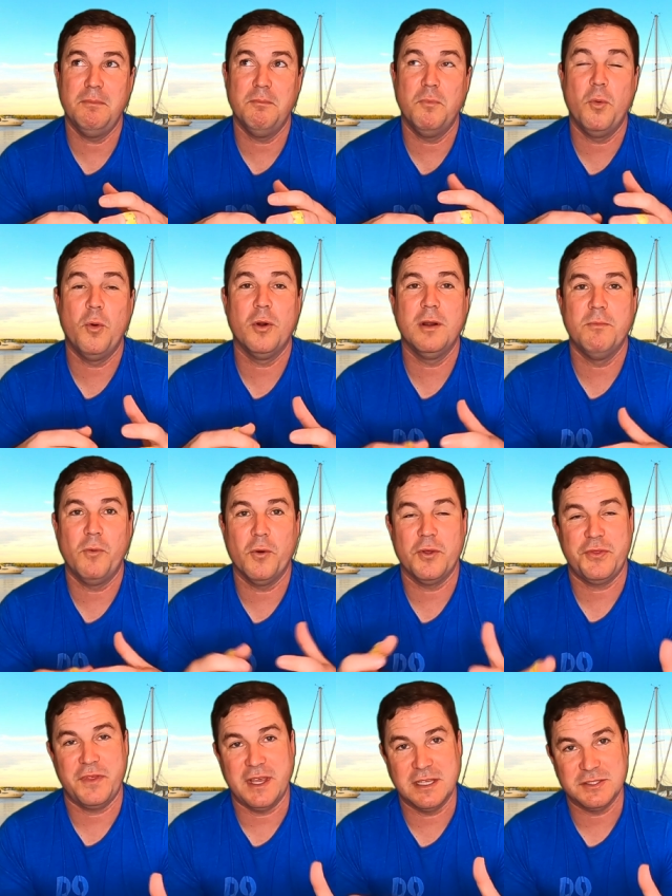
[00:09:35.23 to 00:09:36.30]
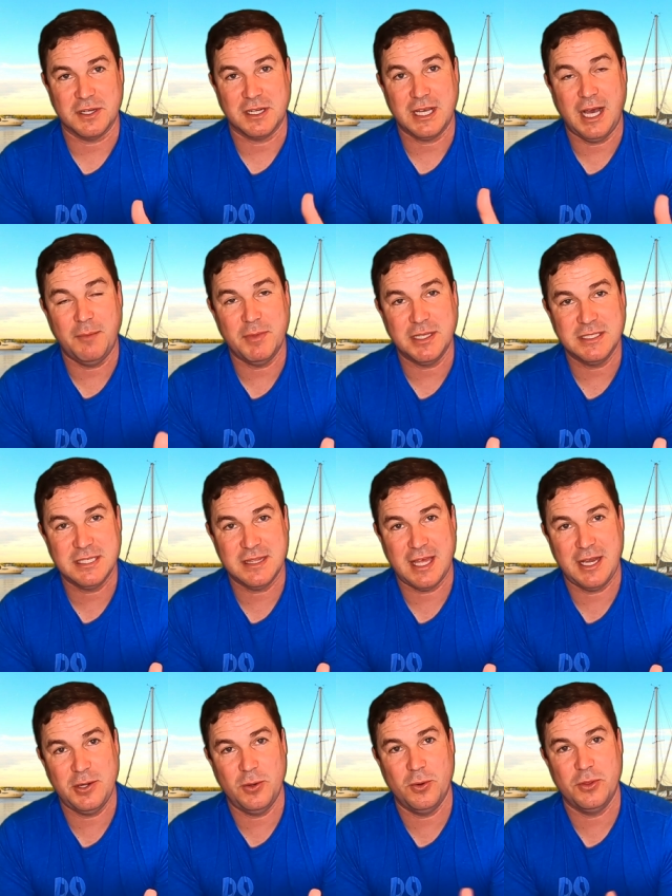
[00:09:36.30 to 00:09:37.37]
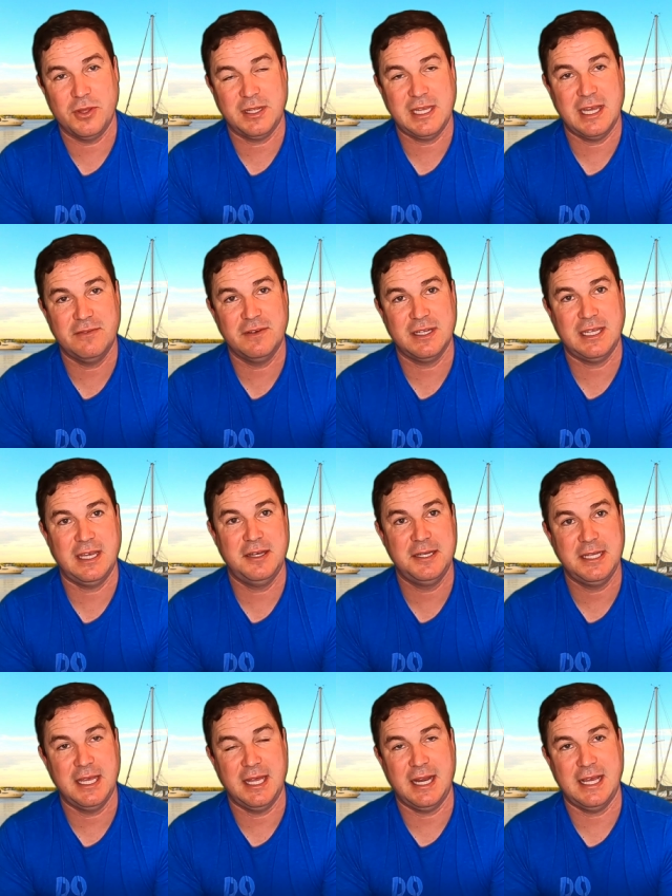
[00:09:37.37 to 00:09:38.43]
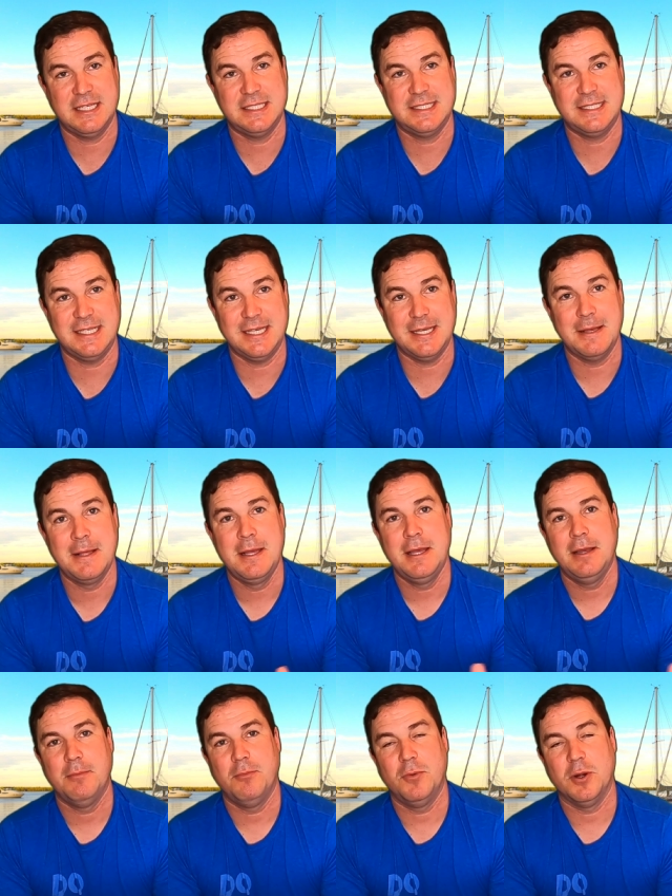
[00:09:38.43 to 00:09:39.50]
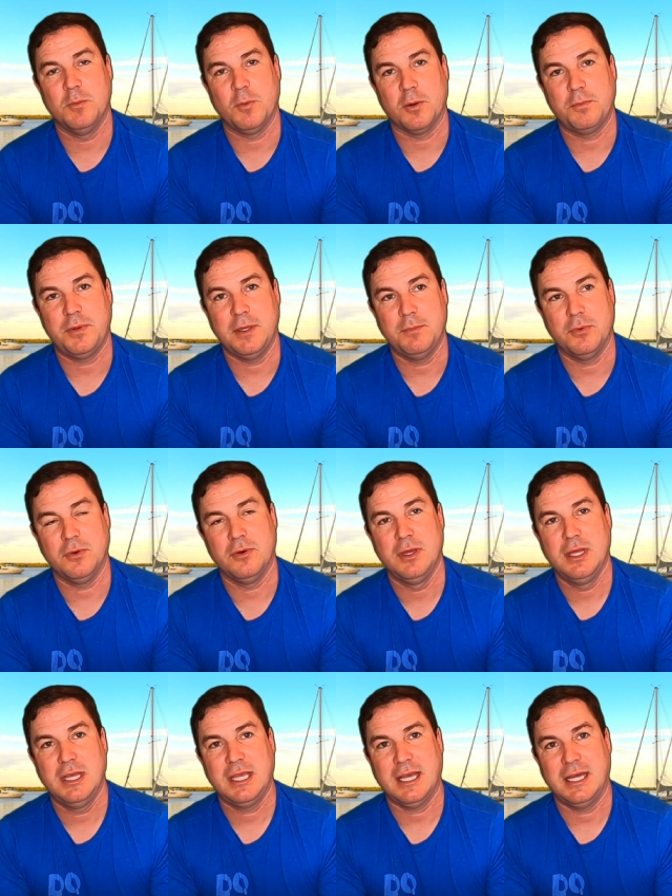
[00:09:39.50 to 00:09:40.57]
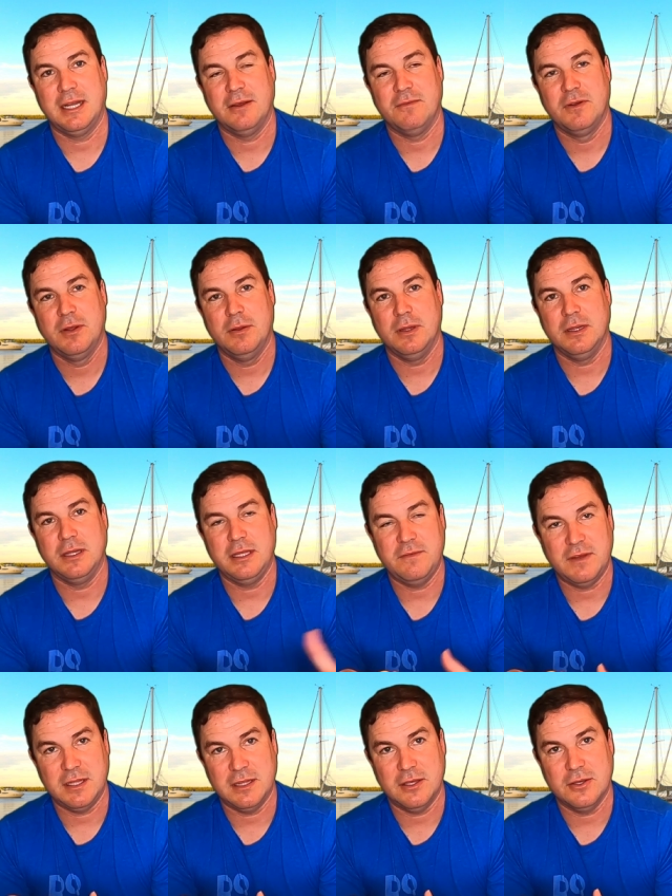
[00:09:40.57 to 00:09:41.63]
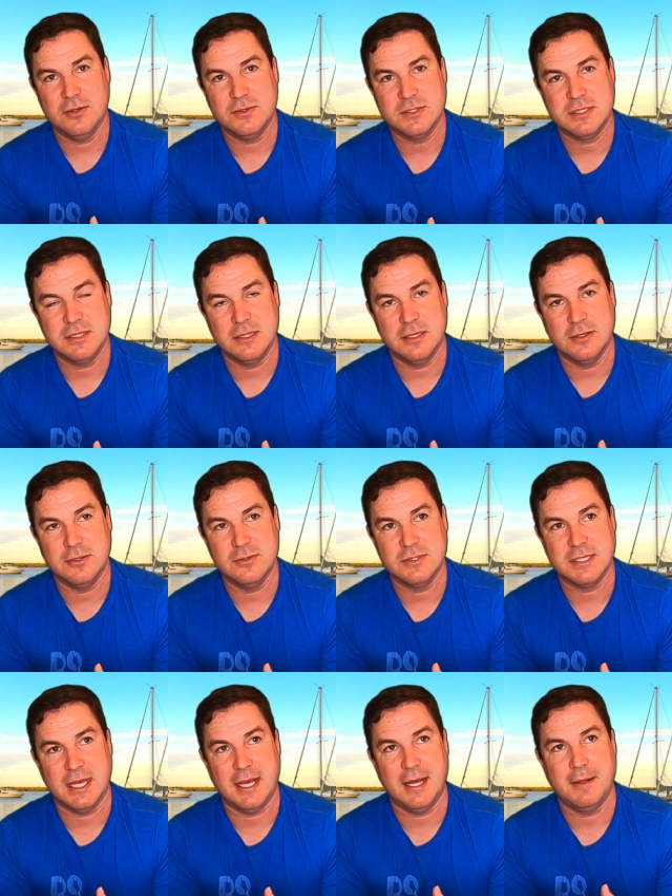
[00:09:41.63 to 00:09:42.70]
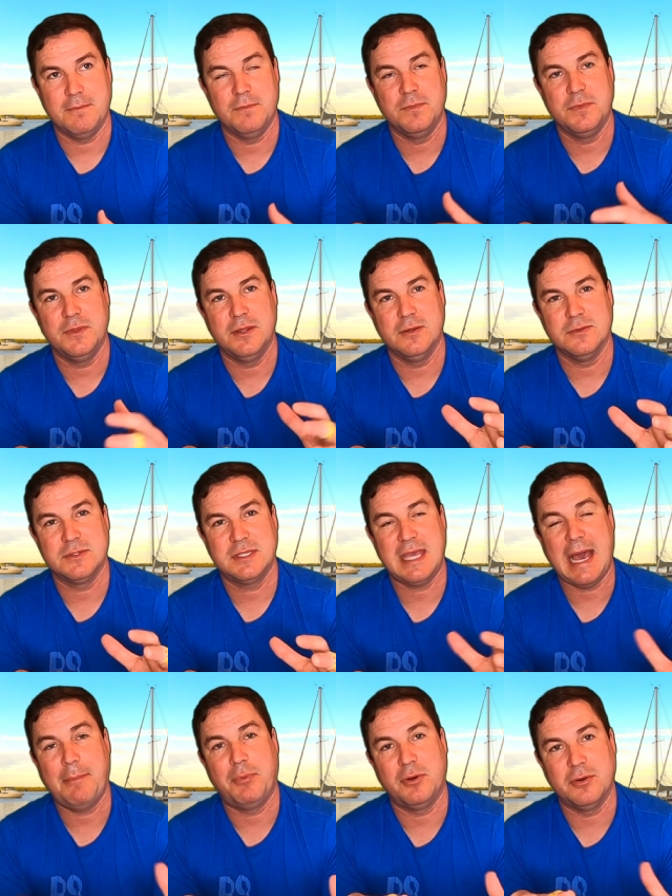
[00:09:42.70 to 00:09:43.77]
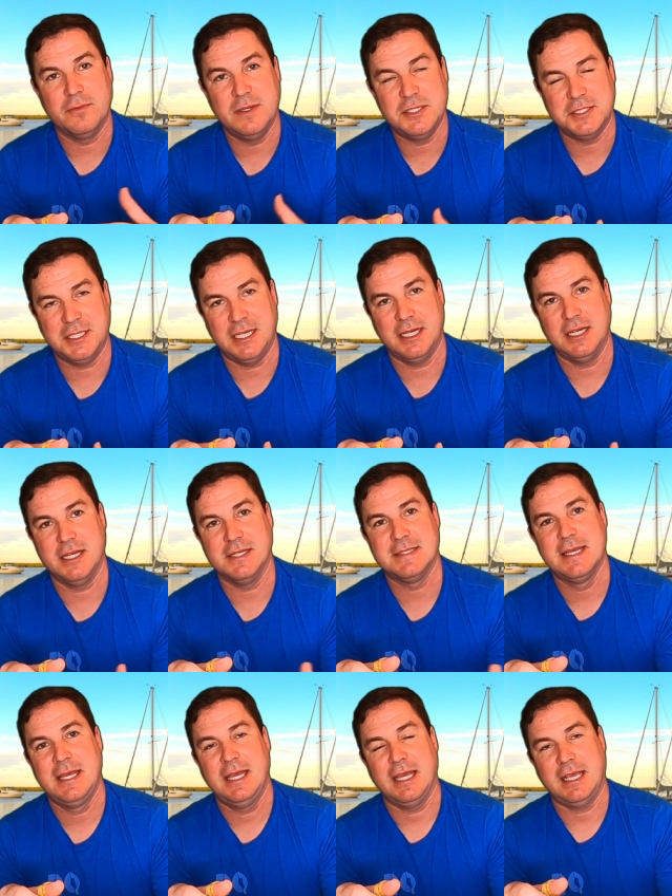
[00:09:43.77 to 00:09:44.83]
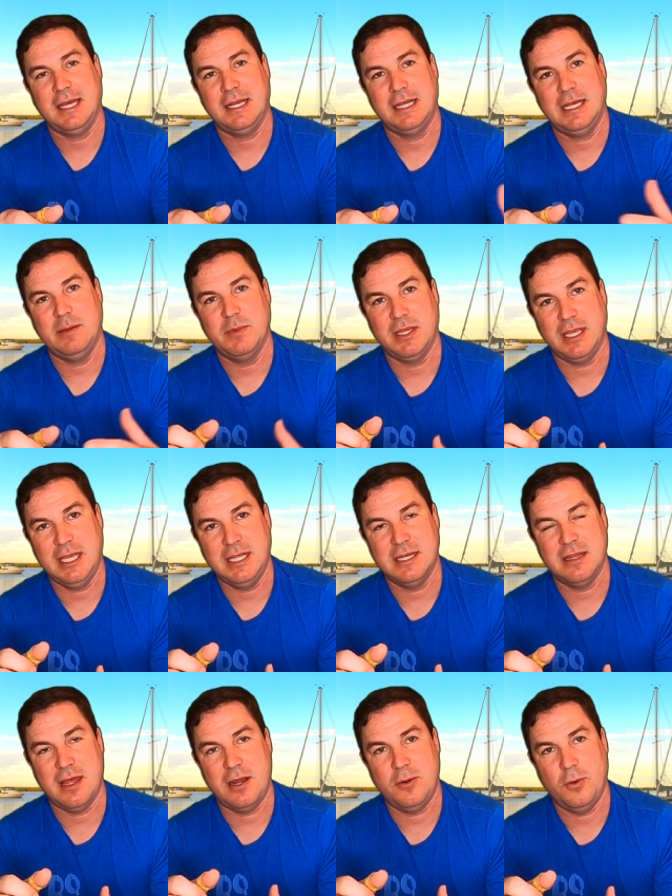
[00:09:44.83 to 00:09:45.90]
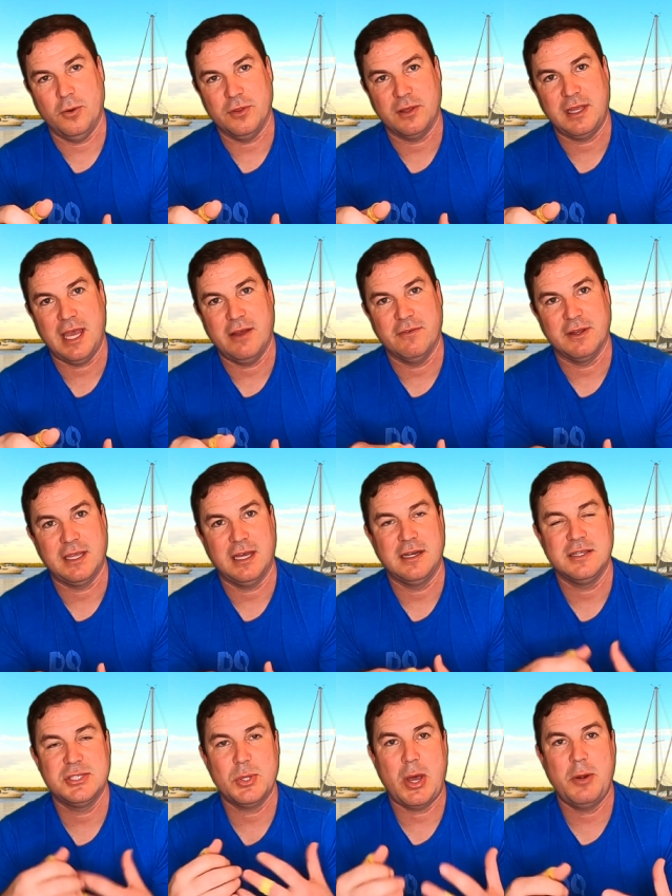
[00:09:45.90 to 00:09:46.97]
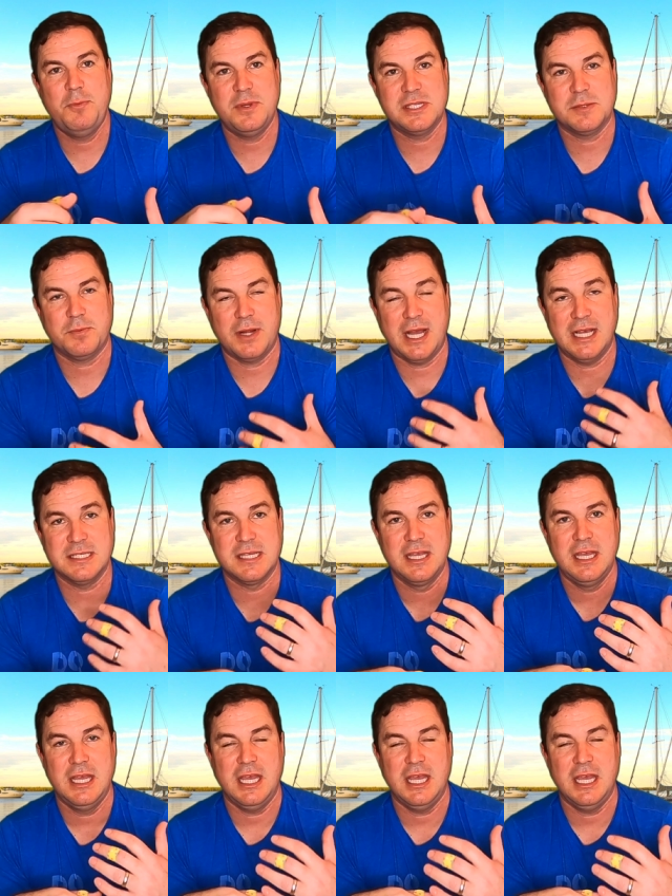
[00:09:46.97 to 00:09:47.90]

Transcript: more and more things are coming to that northern Calvert County, and I see more and more people kind of leaving those capital region areas and kind of coming into that northern Calvert County. So I wouldn't be surprised